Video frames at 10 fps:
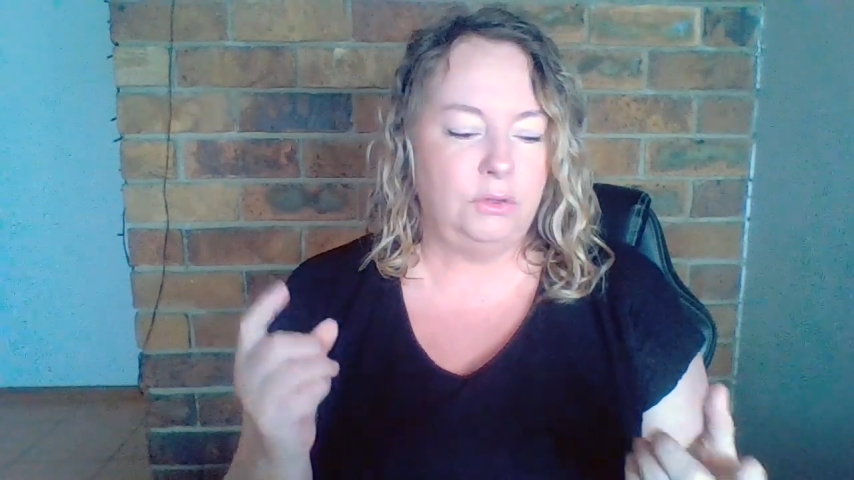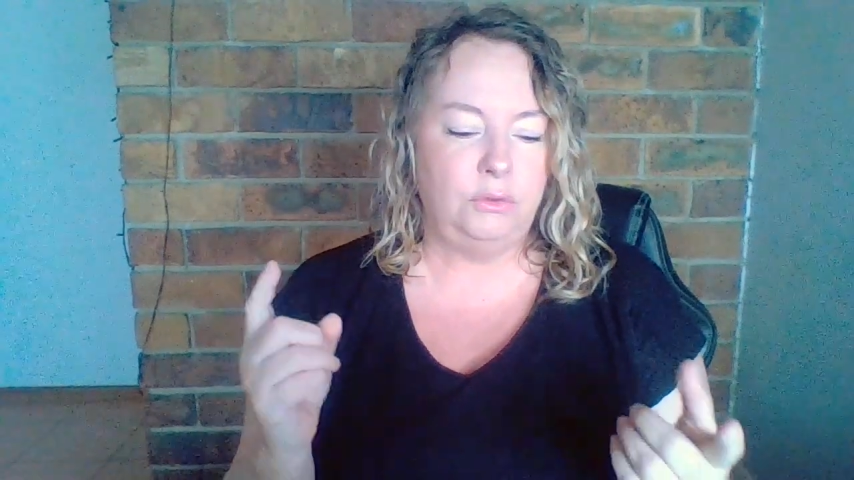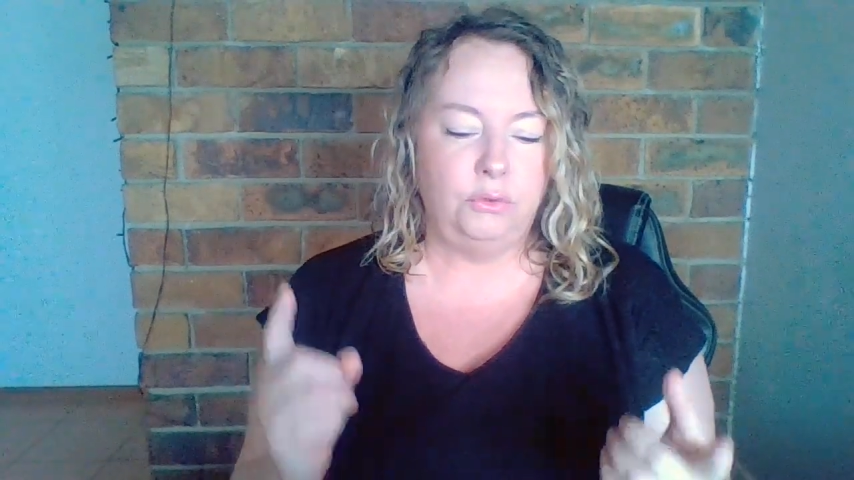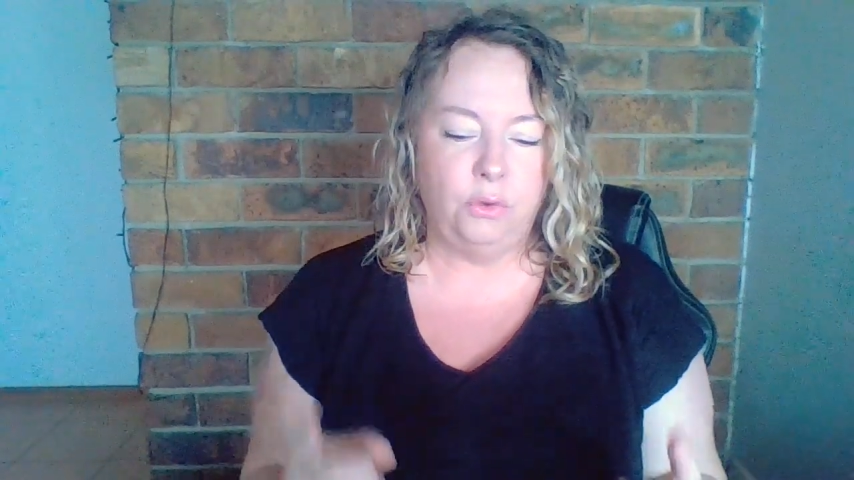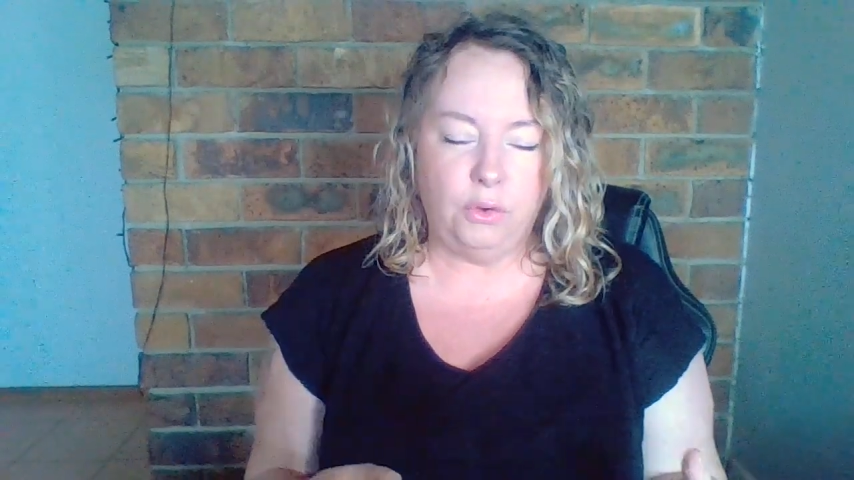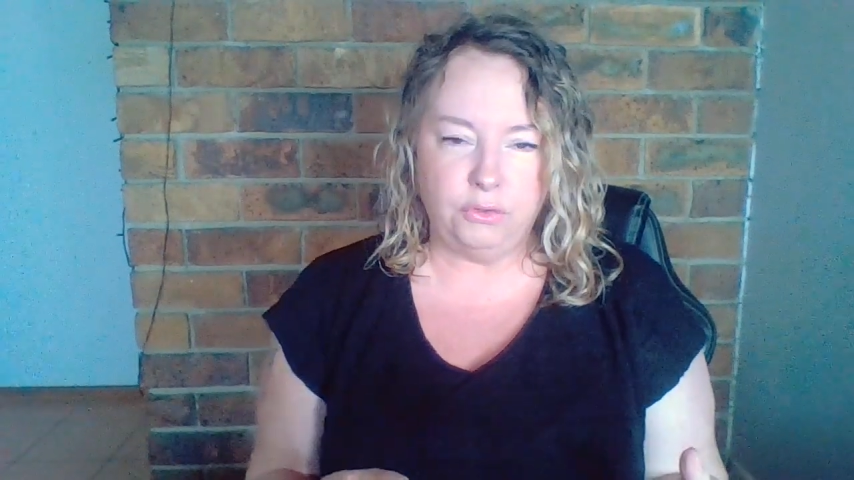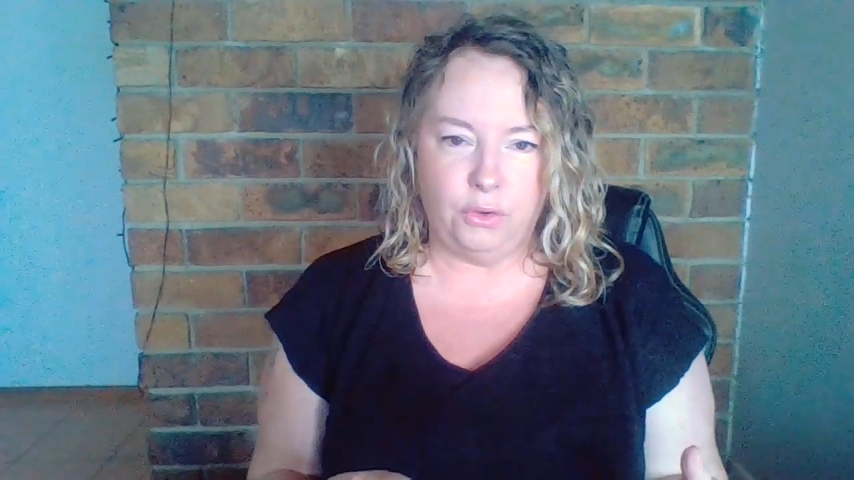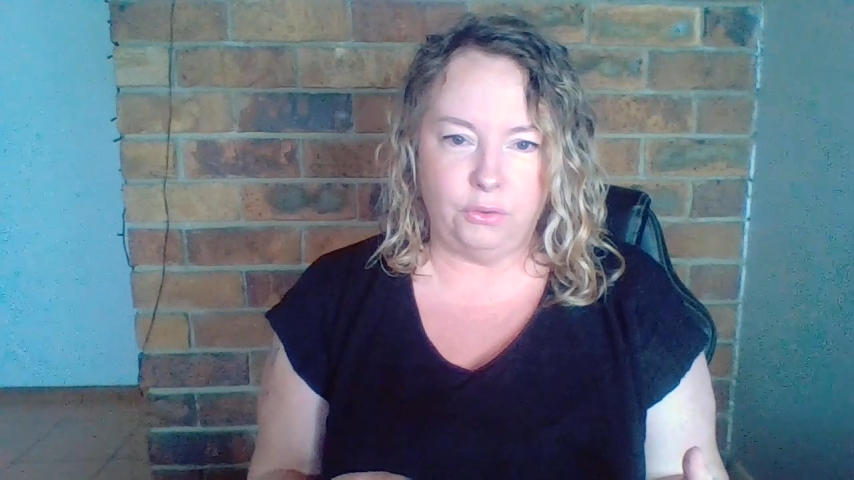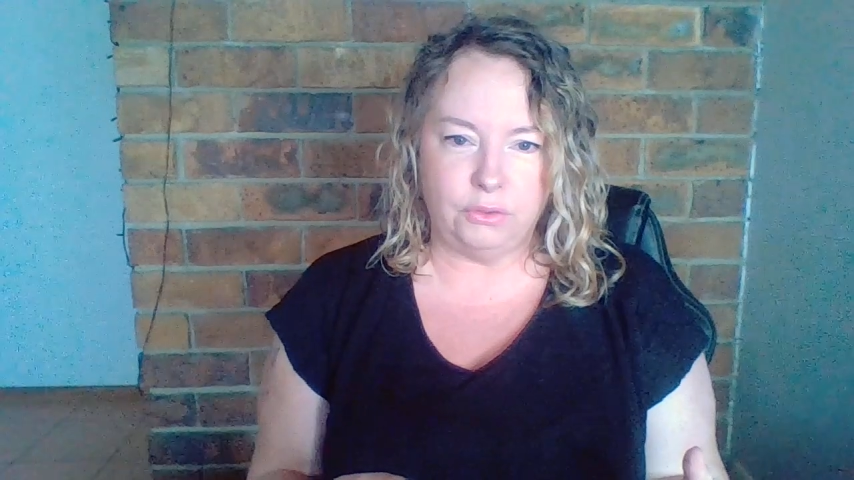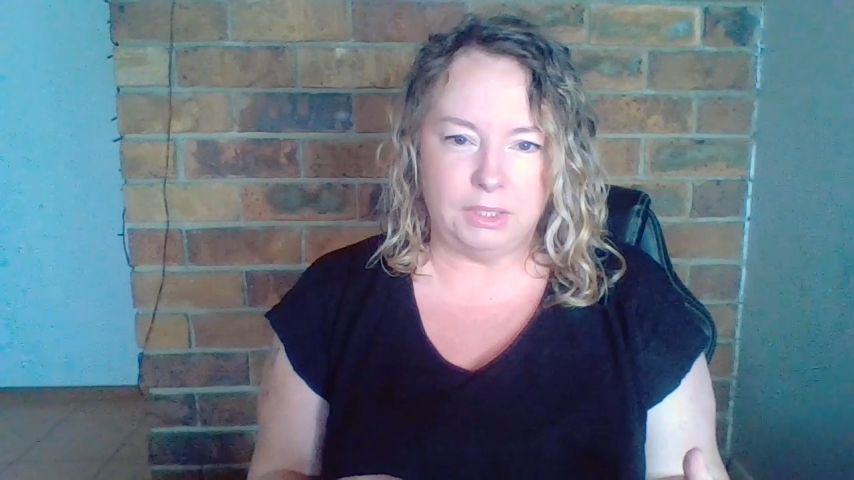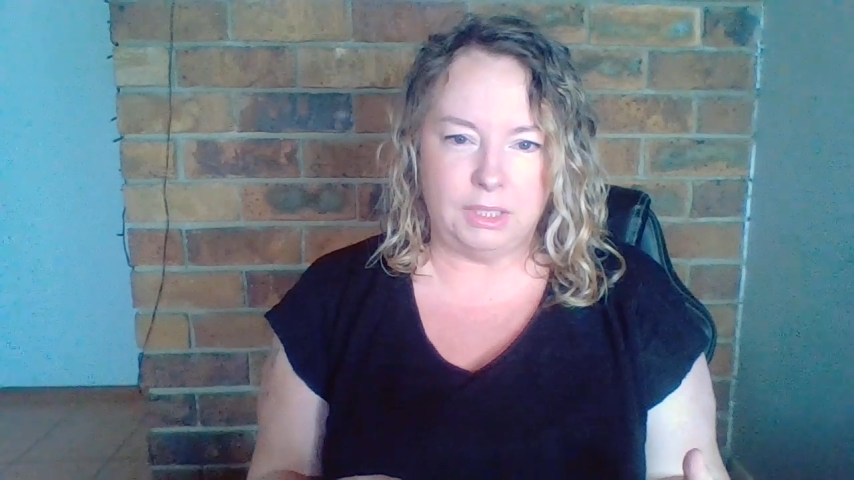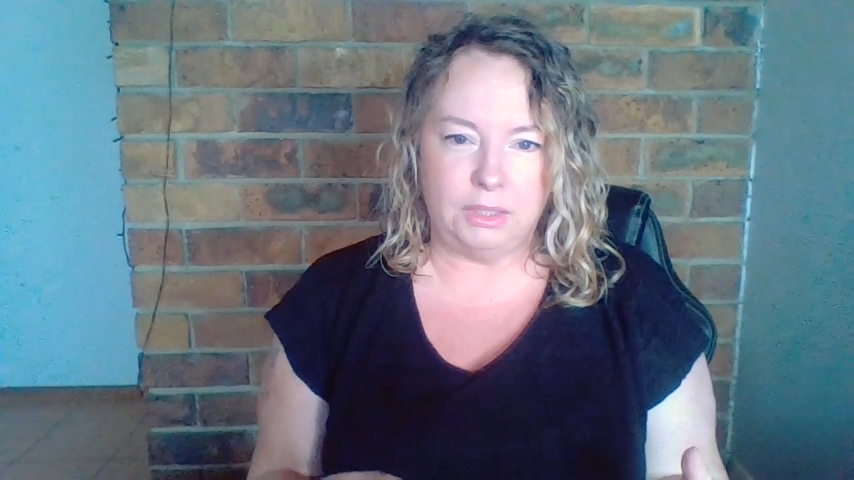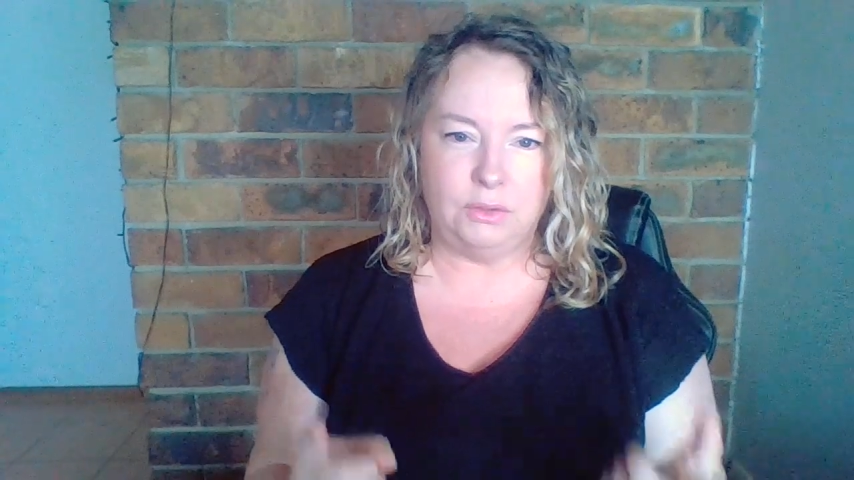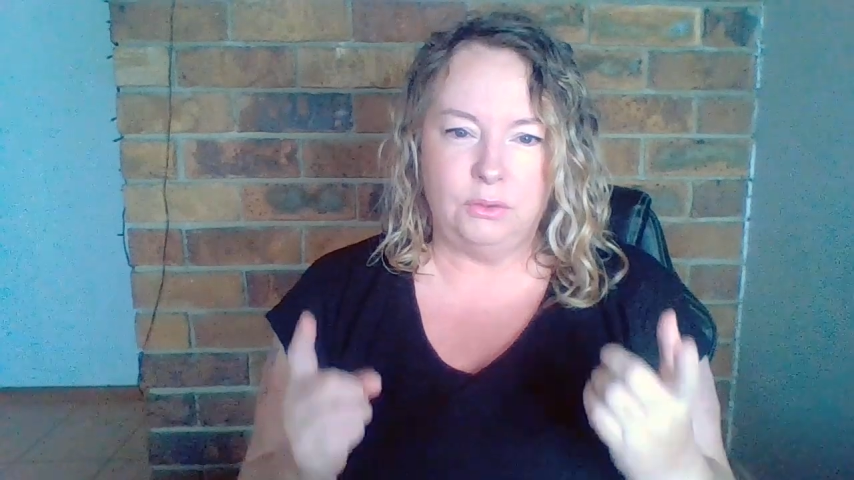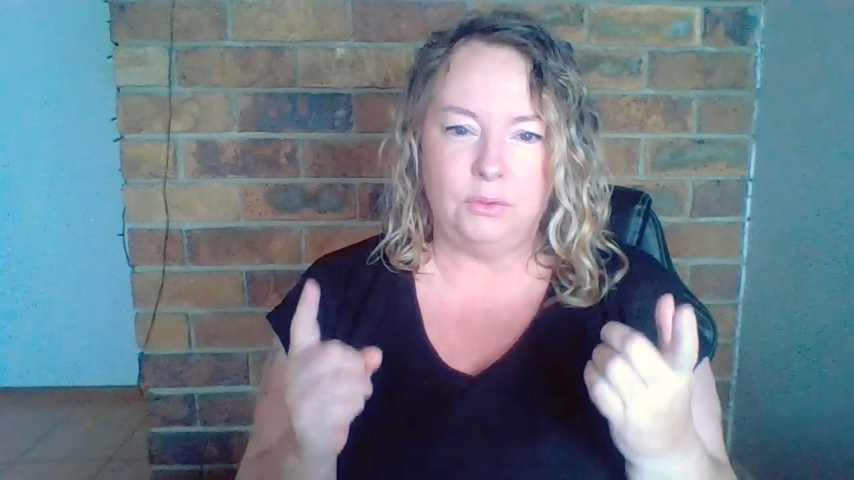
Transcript: not only